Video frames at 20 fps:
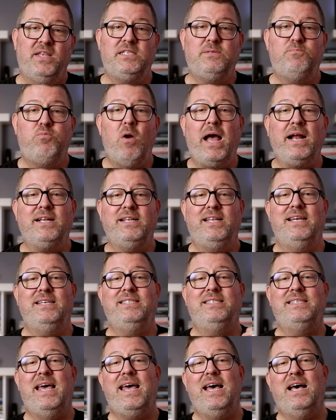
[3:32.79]
This
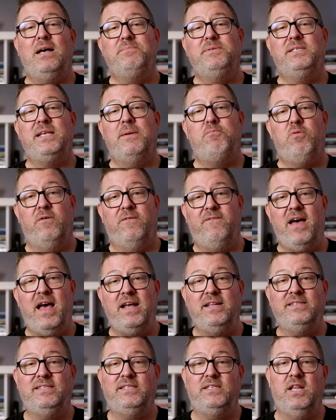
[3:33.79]
practice helps
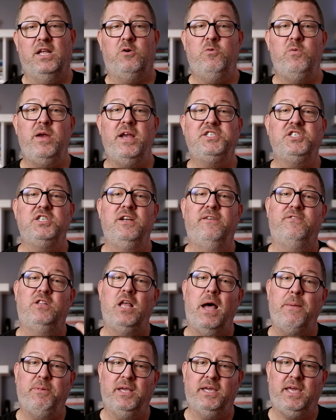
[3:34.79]
prevent the creation of
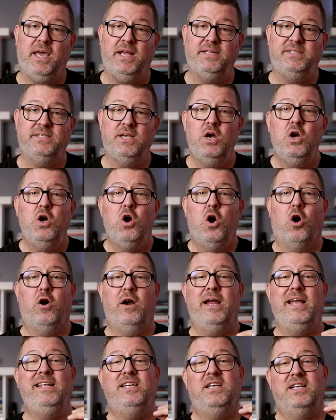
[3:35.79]
duplicates or
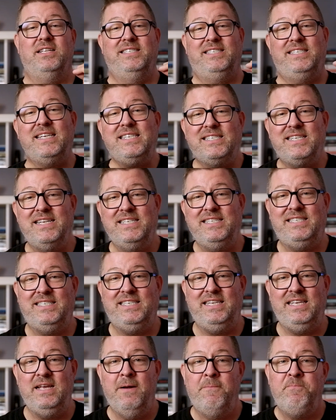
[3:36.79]

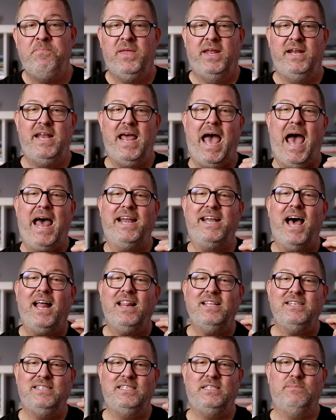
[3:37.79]
inconsistency in
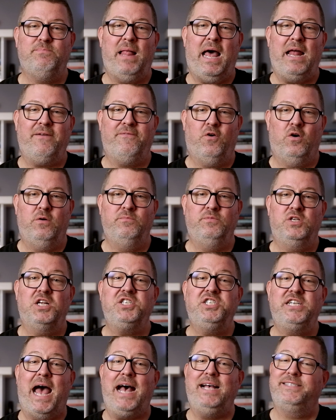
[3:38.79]
analysis platforms
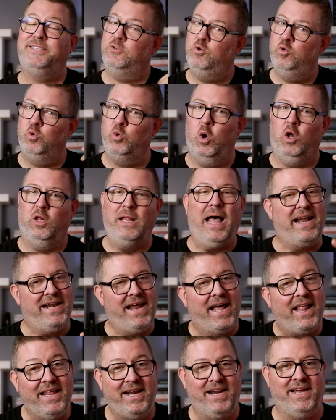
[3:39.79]
such as Google
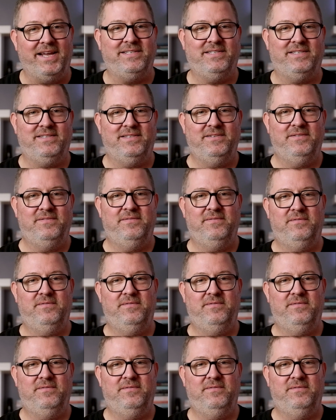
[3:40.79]
Analytics.